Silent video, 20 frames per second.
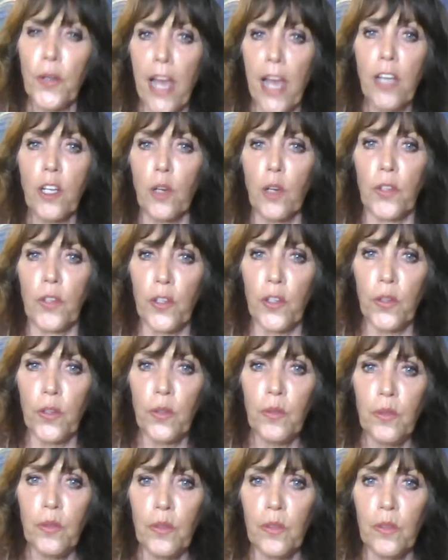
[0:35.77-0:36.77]
an echo, do
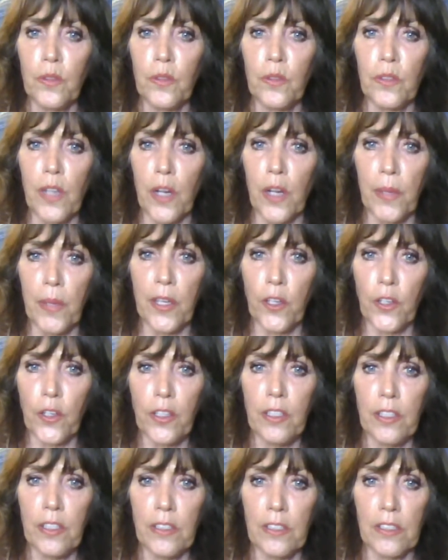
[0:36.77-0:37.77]
you? Are we
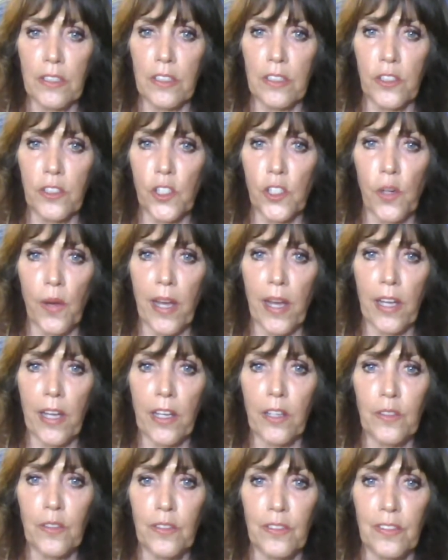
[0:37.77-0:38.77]
good? There's no
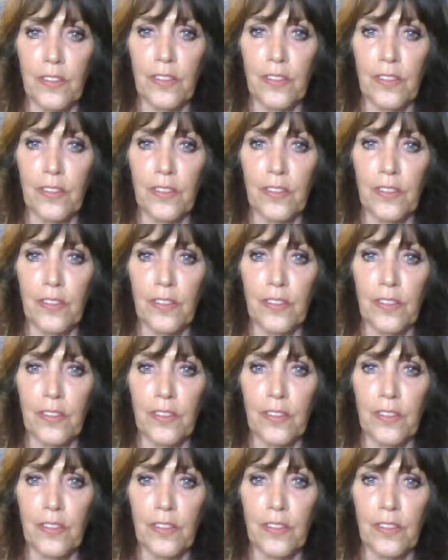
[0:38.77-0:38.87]
echo?